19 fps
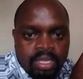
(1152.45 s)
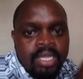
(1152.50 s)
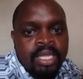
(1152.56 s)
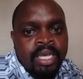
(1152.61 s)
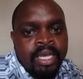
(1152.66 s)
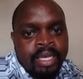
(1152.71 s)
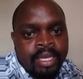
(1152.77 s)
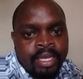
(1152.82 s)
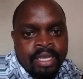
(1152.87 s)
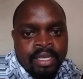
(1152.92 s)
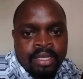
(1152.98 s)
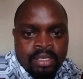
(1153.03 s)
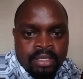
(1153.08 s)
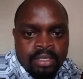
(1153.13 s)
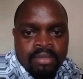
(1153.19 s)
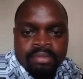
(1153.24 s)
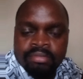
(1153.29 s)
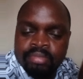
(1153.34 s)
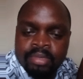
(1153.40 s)

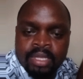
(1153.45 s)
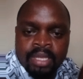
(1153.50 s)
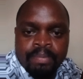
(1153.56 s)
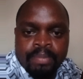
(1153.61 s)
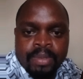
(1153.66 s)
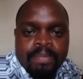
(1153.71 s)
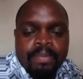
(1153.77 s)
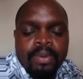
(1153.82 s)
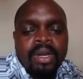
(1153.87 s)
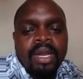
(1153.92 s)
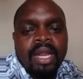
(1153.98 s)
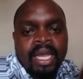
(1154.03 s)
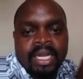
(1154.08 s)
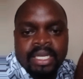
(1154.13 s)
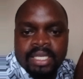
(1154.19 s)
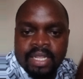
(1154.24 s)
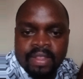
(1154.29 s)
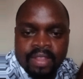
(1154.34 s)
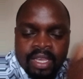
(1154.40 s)
the people,
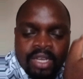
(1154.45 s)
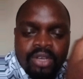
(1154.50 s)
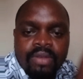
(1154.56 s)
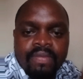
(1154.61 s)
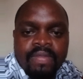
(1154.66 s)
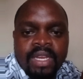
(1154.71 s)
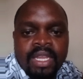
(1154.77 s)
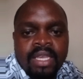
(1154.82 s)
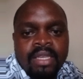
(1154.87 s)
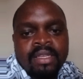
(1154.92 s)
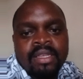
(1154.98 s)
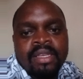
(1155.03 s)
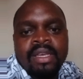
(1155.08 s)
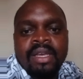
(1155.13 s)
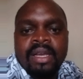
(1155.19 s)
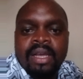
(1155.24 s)
and at the end of the day,